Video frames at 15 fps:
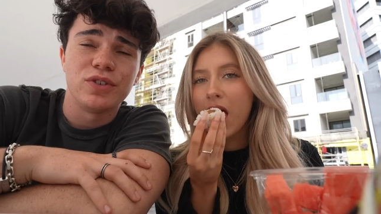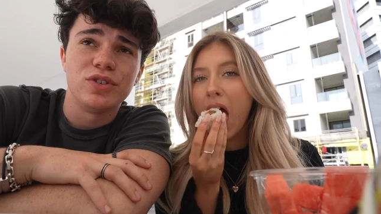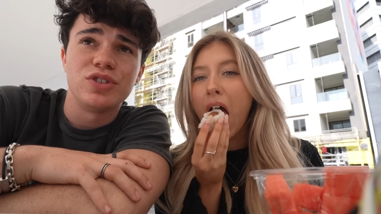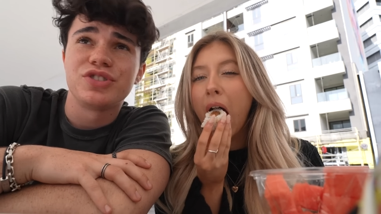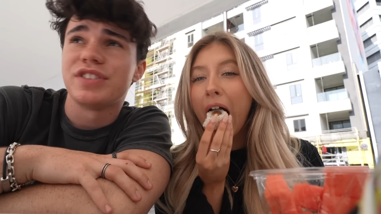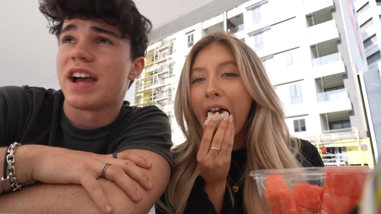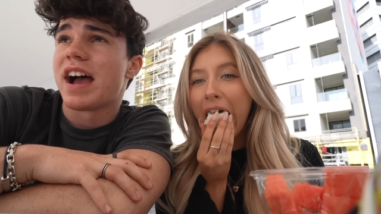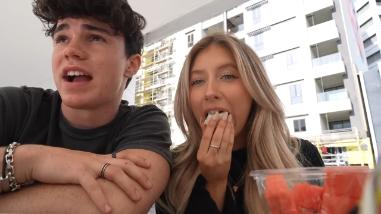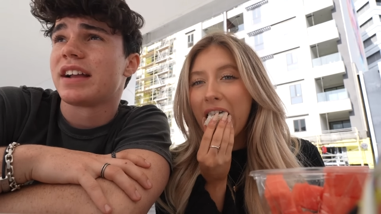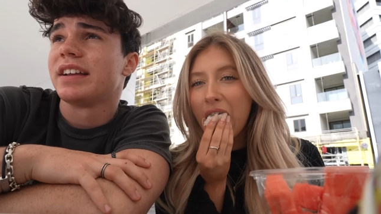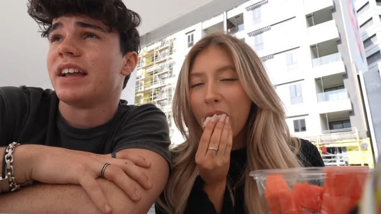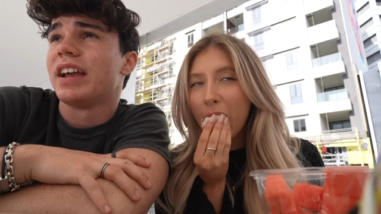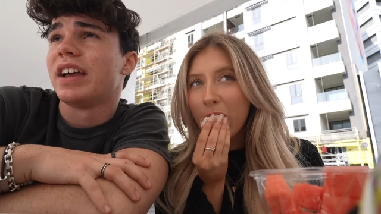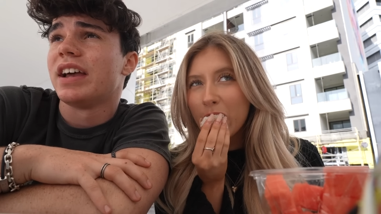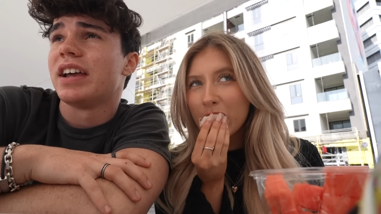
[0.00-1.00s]
Speaker 1: a little snack,
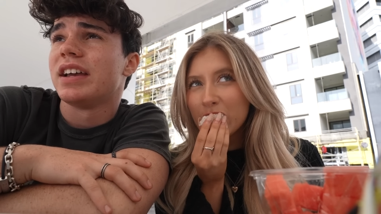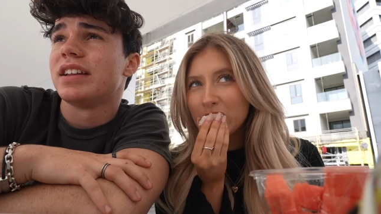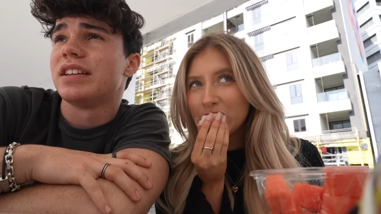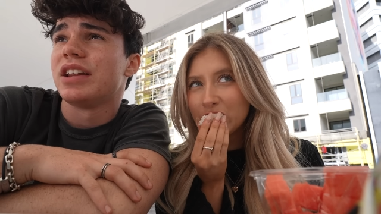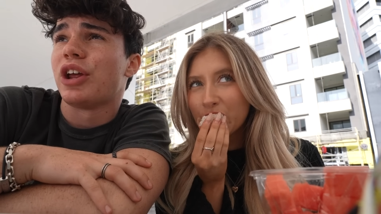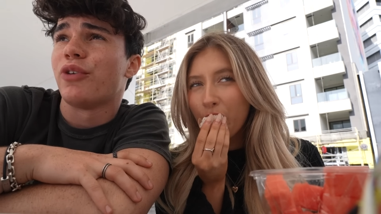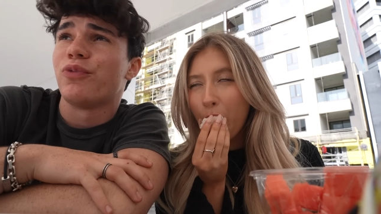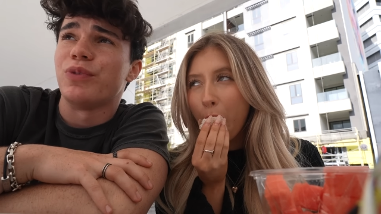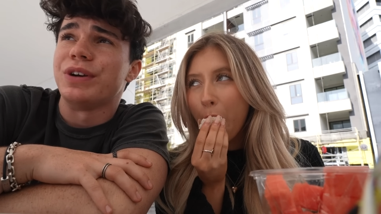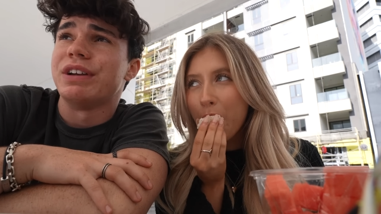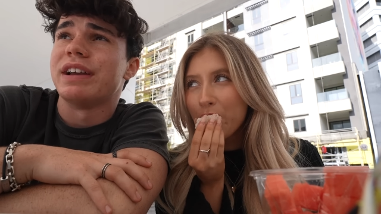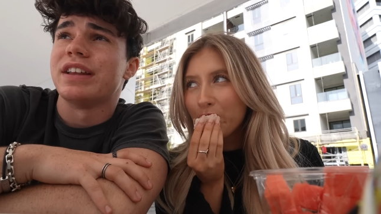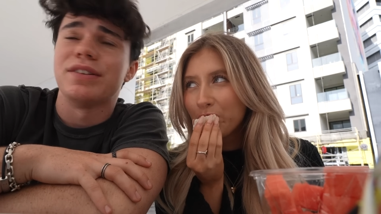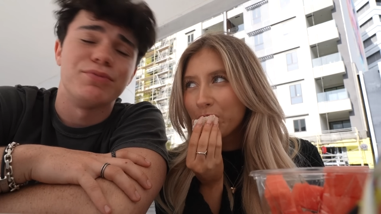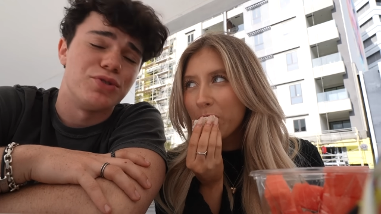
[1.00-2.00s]
and if
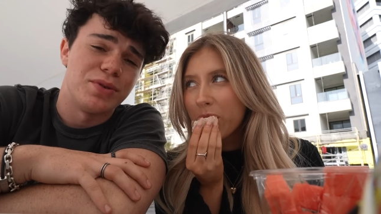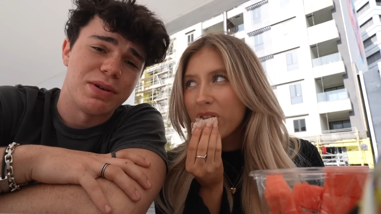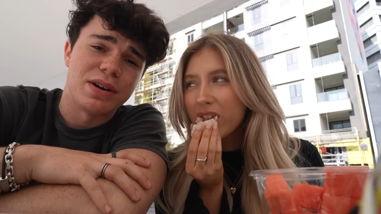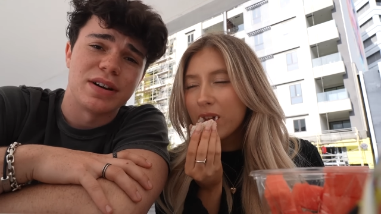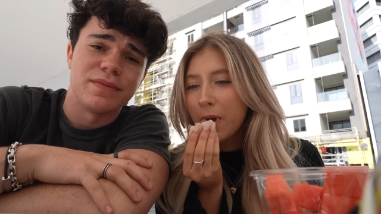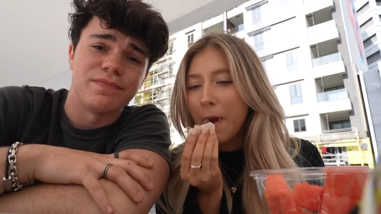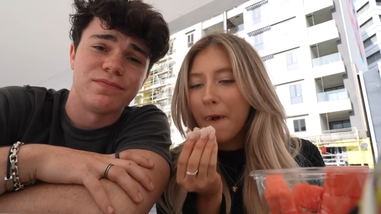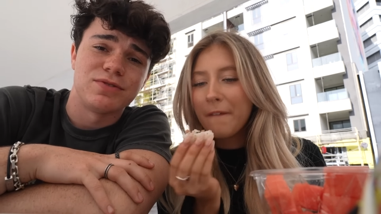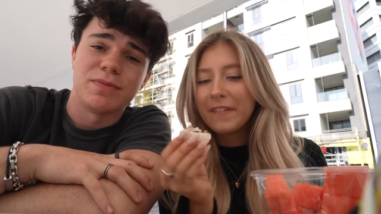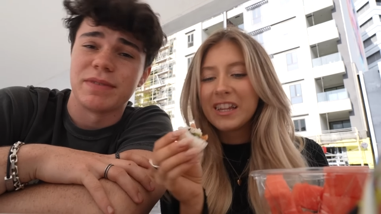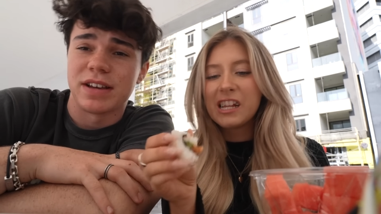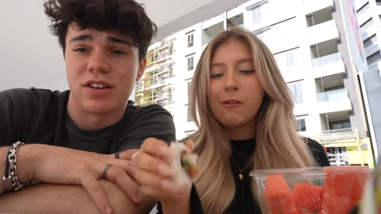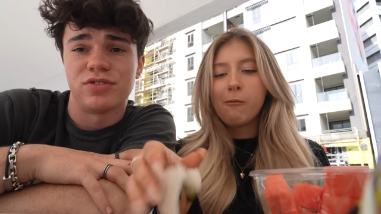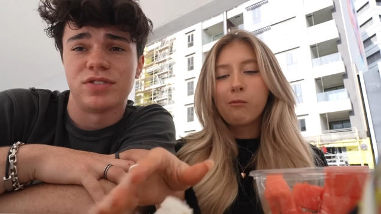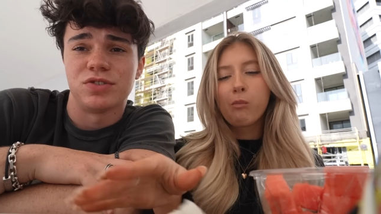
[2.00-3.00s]
we end up doing
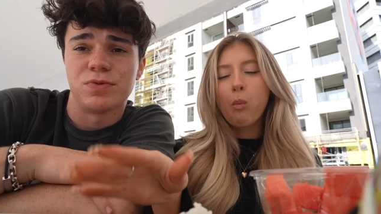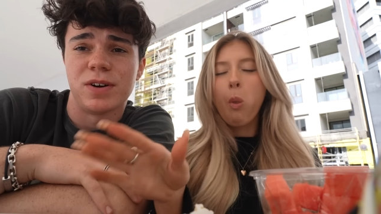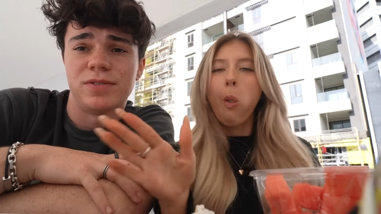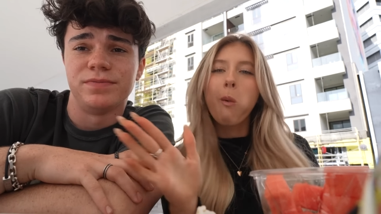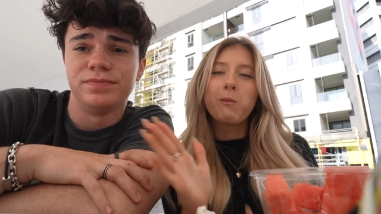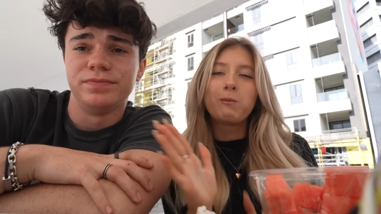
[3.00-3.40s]
something else as well.